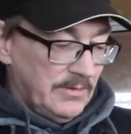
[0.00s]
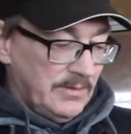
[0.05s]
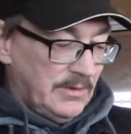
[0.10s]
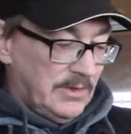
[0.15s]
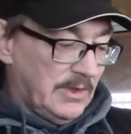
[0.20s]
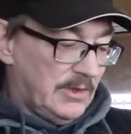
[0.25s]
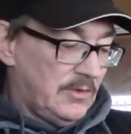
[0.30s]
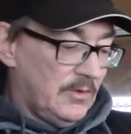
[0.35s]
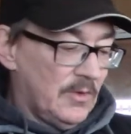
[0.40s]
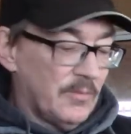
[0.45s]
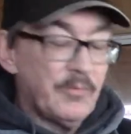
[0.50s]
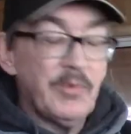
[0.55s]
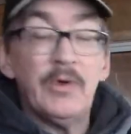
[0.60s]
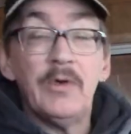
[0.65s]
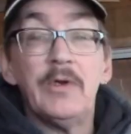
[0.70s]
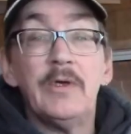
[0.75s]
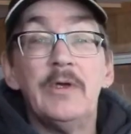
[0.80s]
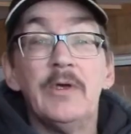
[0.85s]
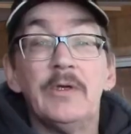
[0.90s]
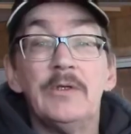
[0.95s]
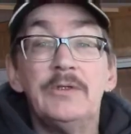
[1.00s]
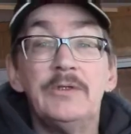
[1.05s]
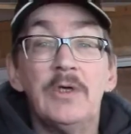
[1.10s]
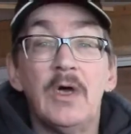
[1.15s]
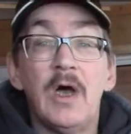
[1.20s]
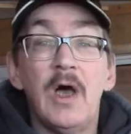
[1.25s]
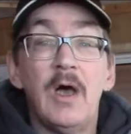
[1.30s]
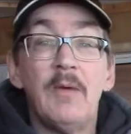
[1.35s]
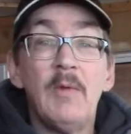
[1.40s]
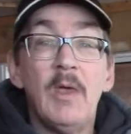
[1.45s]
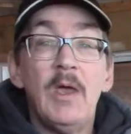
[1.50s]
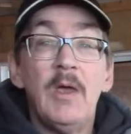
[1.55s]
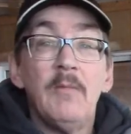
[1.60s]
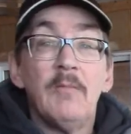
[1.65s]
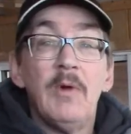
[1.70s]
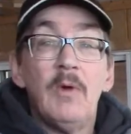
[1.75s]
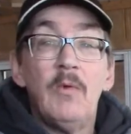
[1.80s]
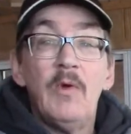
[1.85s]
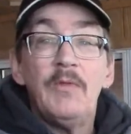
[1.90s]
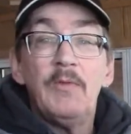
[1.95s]
they do a pretty good job.
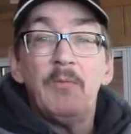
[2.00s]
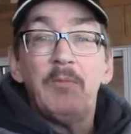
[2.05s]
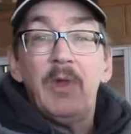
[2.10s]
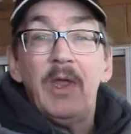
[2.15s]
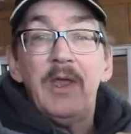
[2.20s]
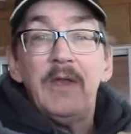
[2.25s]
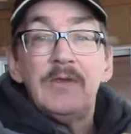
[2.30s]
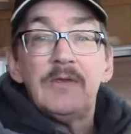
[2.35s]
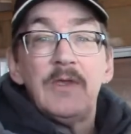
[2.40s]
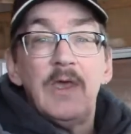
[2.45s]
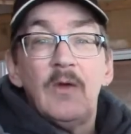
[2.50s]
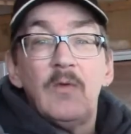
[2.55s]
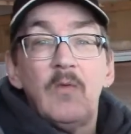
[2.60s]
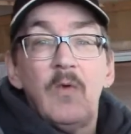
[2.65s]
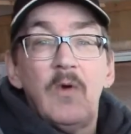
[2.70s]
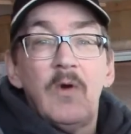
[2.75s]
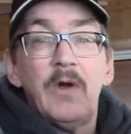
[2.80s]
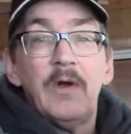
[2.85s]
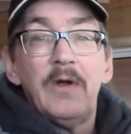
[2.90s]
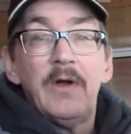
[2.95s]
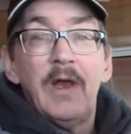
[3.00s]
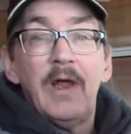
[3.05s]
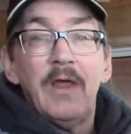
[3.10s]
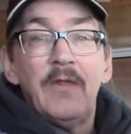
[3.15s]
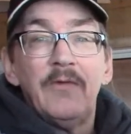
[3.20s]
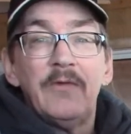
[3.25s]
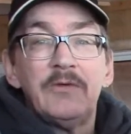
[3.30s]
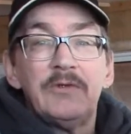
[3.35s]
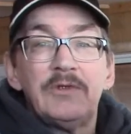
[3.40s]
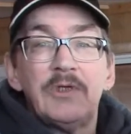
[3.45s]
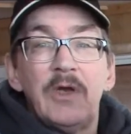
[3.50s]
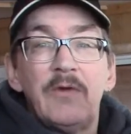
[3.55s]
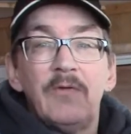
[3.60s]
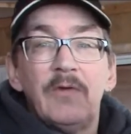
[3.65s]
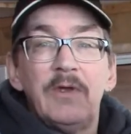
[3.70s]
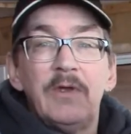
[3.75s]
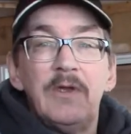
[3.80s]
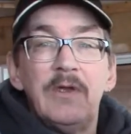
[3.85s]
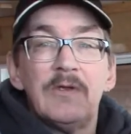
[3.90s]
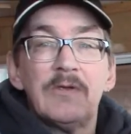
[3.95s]
But when the blades get worn down, they're
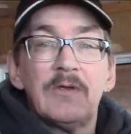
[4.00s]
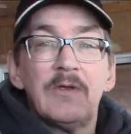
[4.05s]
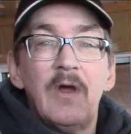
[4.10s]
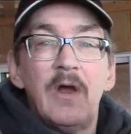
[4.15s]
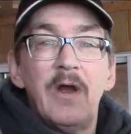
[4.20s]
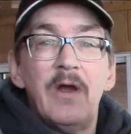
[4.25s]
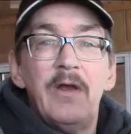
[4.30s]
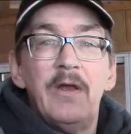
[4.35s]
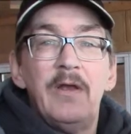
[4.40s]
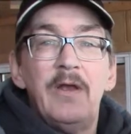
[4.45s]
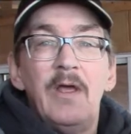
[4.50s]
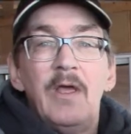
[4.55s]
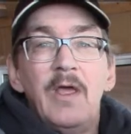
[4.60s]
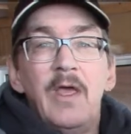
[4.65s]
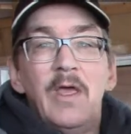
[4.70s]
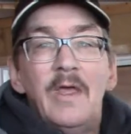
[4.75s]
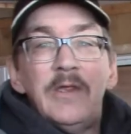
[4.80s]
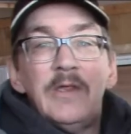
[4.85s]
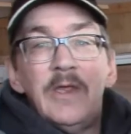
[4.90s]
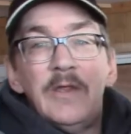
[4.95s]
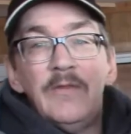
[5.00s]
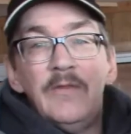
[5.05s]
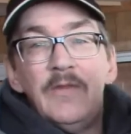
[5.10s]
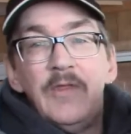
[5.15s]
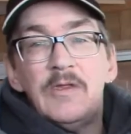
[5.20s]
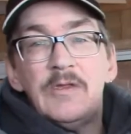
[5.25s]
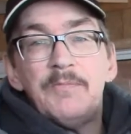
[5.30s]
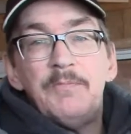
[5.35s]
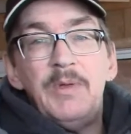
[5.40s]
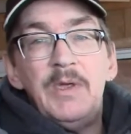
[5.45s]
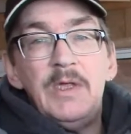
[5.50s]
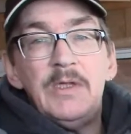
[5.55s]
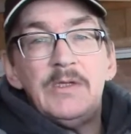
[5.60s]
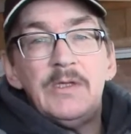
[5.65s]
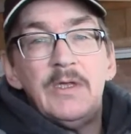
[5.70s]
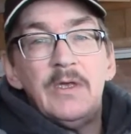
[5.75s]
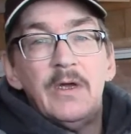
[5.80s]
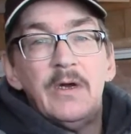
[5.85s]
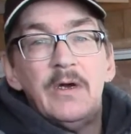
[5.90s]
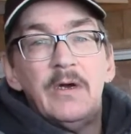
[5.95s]
generally discarded. In this
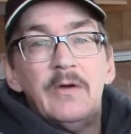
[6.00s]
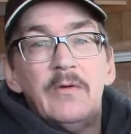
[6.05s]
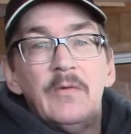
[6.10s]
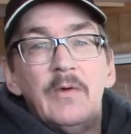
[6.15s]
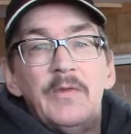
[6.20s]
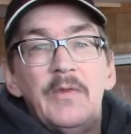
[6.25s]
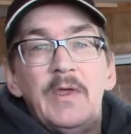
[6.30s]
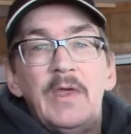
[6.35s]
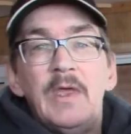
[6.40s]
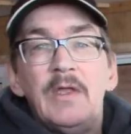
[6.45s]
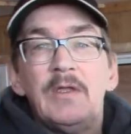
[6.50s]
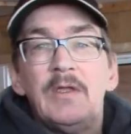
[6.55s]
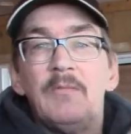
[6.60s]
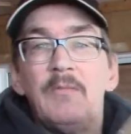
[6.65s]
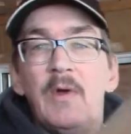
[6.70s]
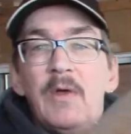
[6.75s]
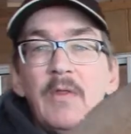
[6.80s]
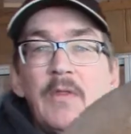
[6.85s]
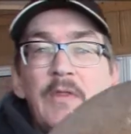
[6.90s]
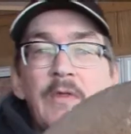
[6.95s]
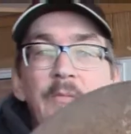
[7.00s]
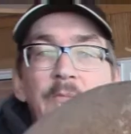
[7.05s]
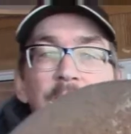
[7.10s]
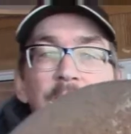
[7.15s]
piece here, when they get to, they're